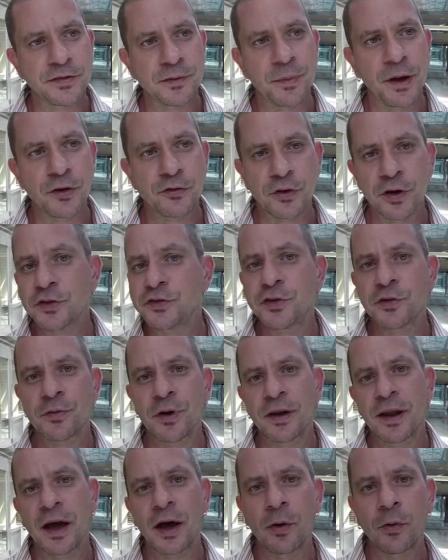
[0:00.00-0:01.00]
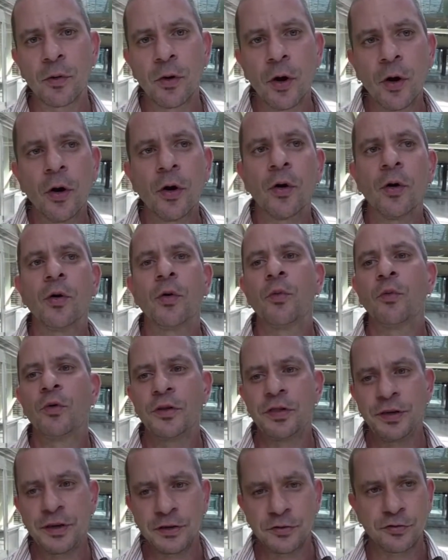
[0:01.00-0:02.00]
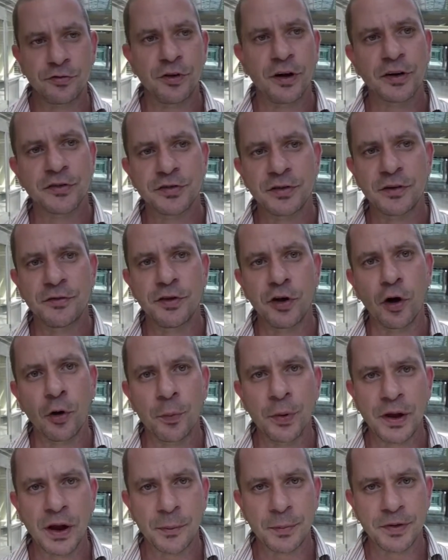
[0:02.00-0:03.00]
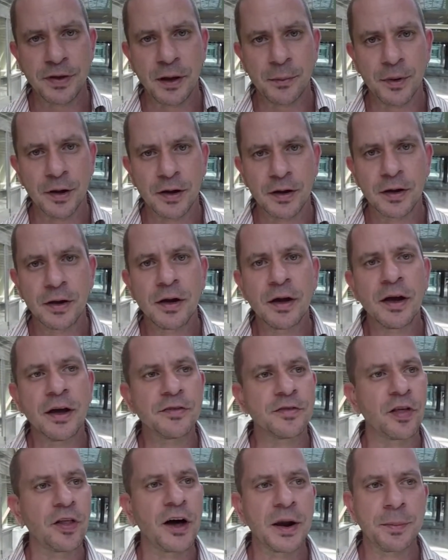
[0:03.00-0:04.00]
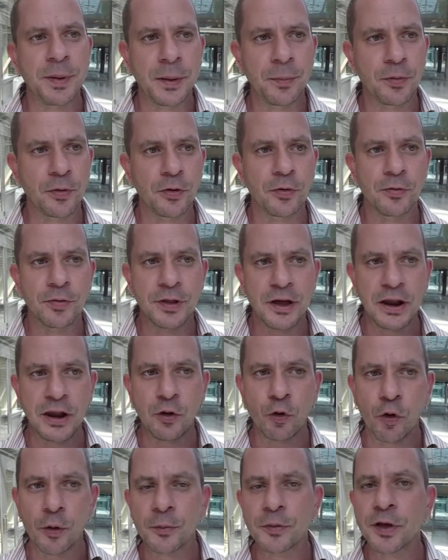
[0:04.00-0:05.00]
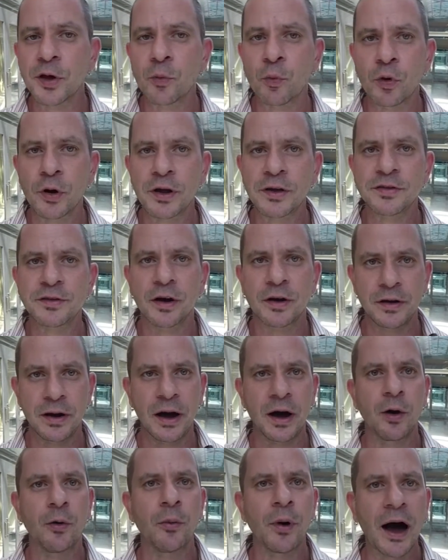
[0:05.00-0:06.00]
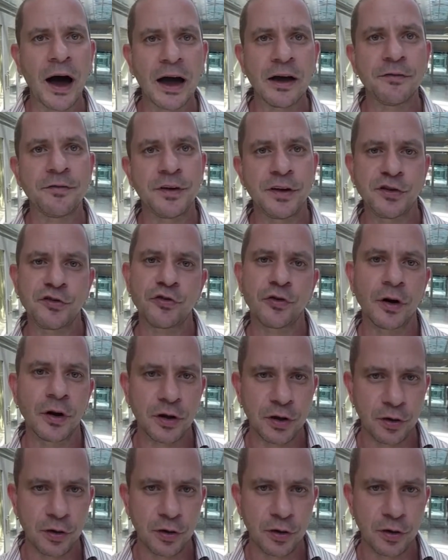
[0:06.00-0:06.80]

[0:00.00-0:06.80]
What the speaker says: a major issue right now with the introduction of the opioid epidemic is a lot of people that normally wouldn't are now IV drug